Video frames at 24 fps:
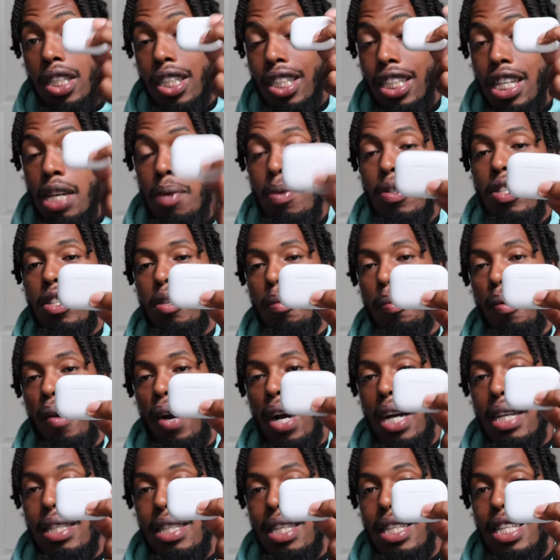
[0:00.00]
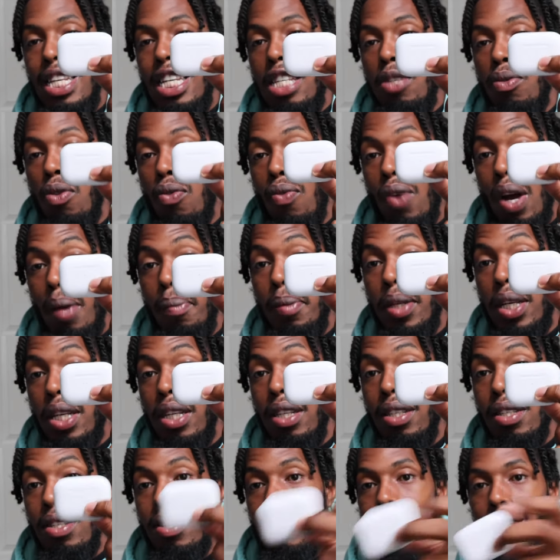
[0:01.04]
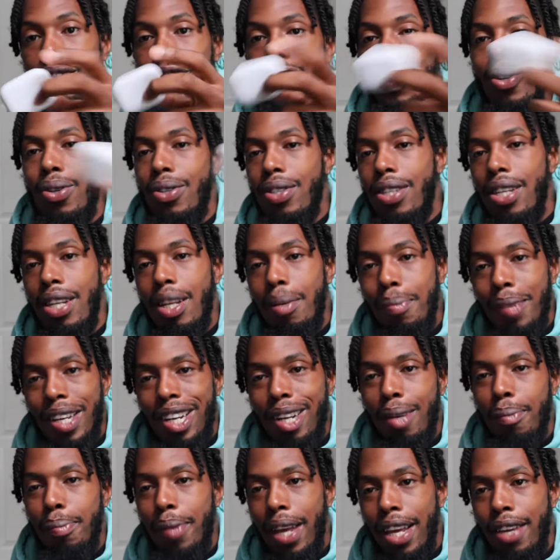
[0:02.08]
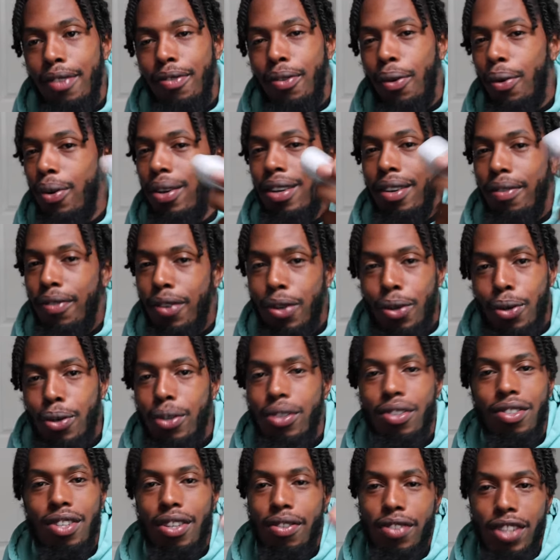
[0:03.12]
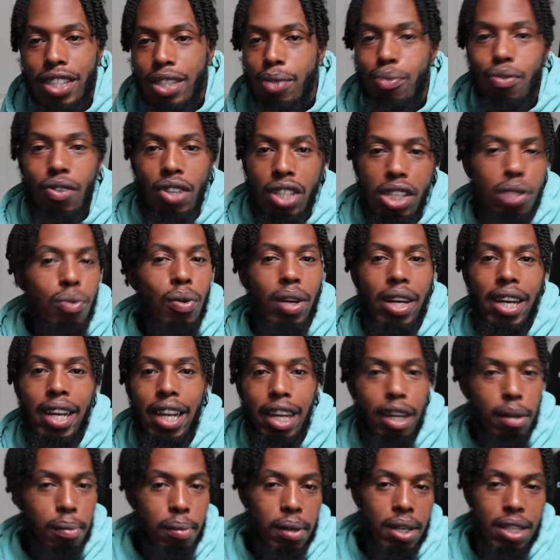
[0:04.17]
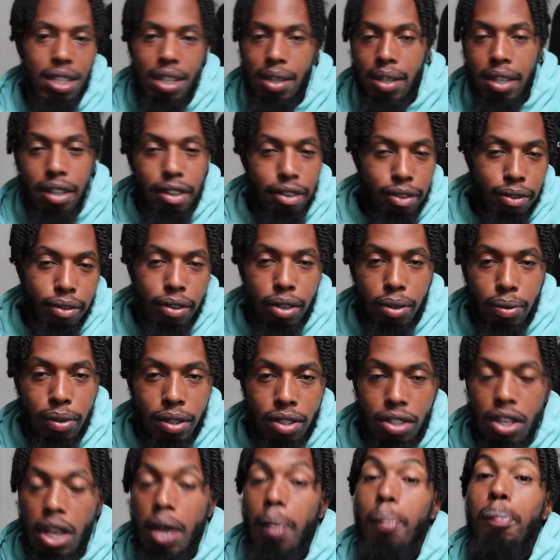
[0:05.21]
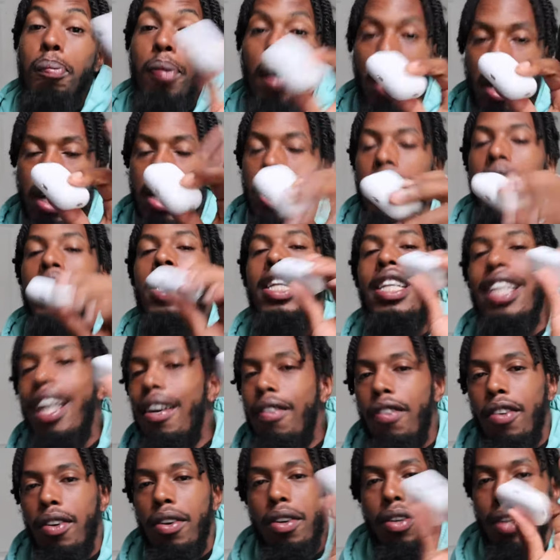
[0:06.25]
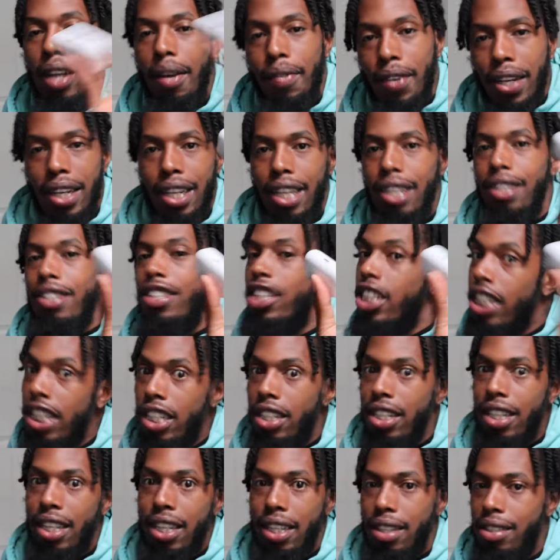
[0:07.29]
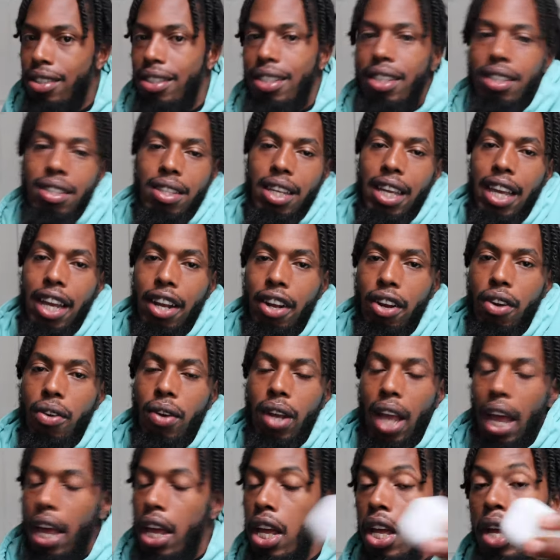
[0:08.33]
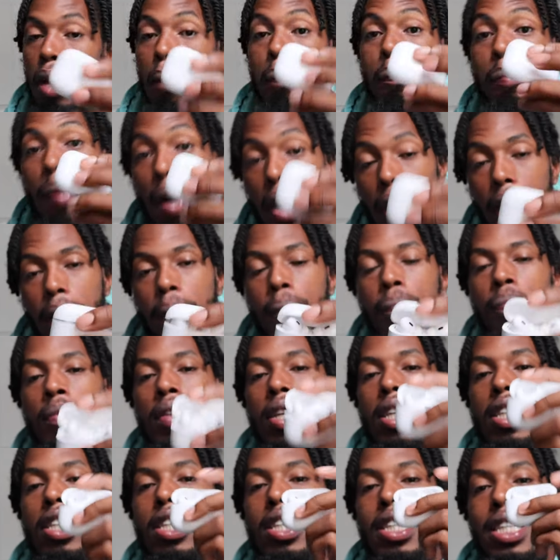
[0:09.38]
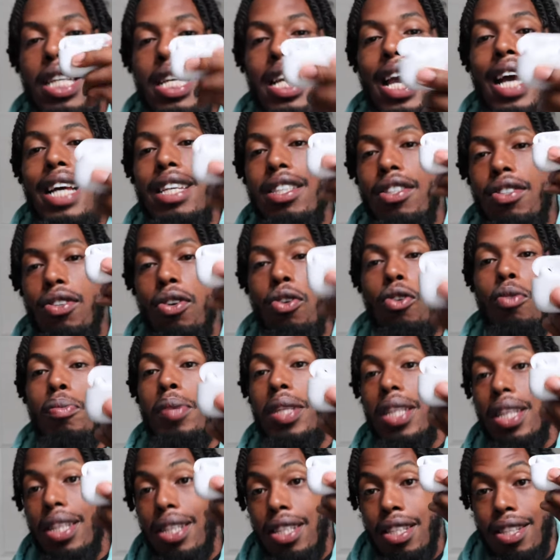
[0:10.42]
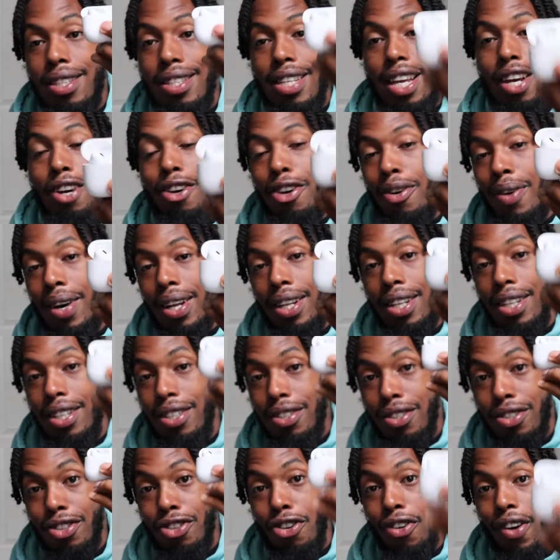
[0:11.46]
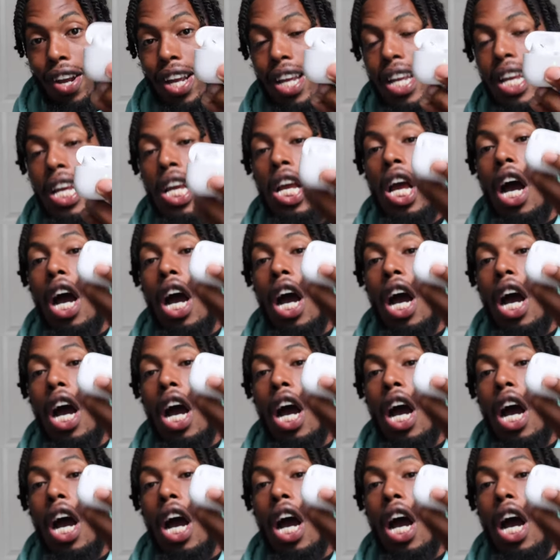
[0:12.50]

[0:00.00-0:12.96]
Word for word: She was surprised that these were replicas. Of course, I didn't make her pay for it. And of course, if she really wanted an AirPod, I'd get her real ones. But never, nevertheless, she didn't, she doesn't care, okay? But she has told me that these sound quality is great.